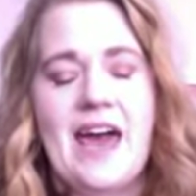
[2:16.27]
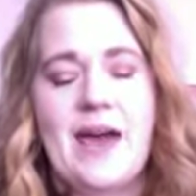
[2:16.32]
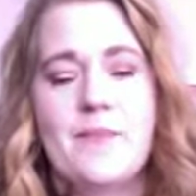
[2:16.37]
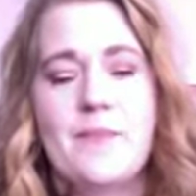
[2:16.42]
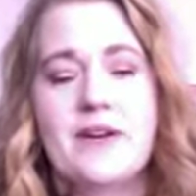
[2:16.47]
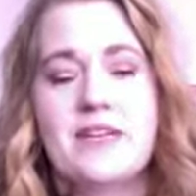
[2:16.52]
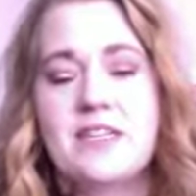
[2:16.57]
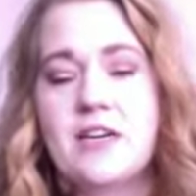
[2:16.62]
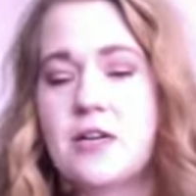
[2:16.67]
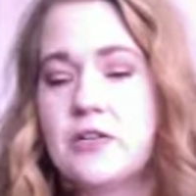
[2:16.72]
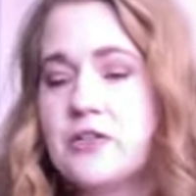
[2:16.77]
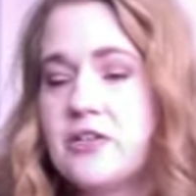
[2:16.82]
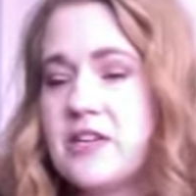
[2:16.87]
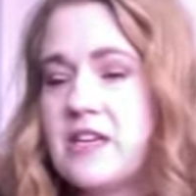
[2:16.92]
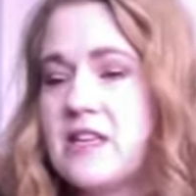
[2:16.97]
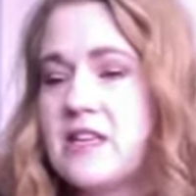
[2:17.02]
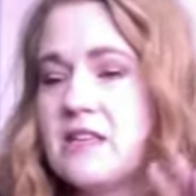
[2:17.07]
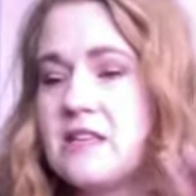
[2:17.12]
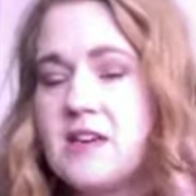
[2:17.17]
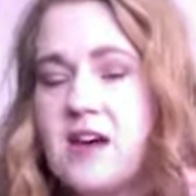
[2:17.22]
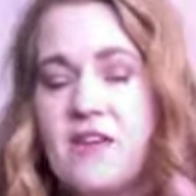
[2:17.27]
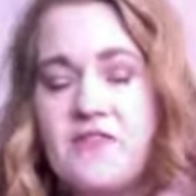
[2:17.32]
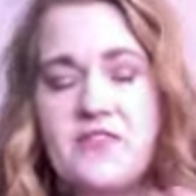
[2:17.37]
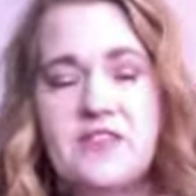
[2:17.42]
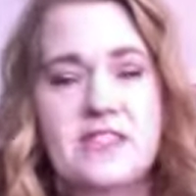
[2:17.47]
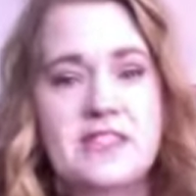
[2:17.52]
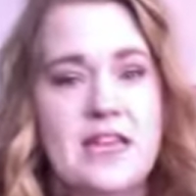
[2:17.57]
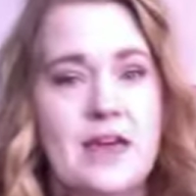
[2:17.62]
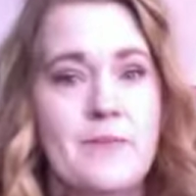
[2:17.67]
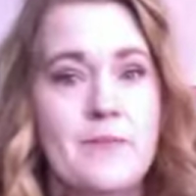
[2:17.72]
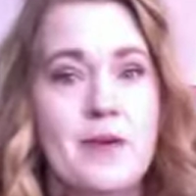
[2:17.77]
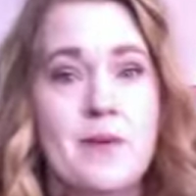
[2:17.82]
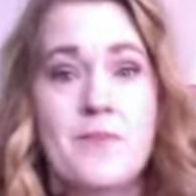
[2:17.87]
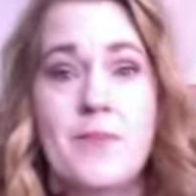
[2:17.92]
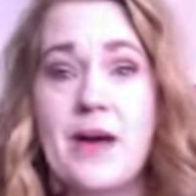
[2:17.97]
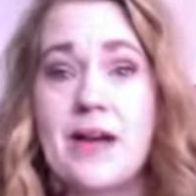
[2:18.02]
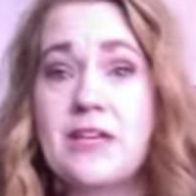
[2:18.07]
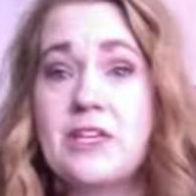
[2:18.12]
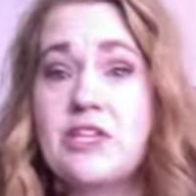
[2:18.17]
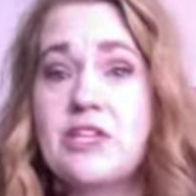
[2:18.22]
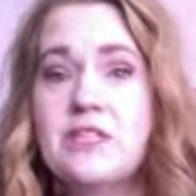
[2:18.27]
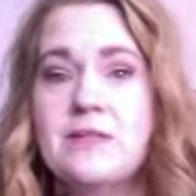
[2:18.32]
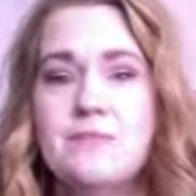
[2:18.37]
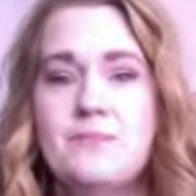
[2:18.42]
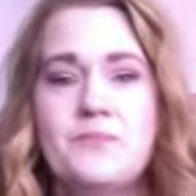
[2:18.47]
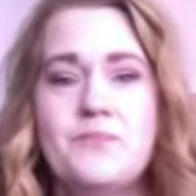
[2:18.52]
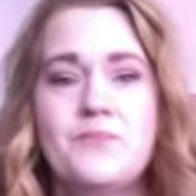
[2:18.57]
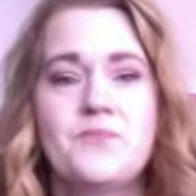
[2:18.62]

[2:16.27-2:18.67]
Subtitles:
My doctor's office gave me a binder.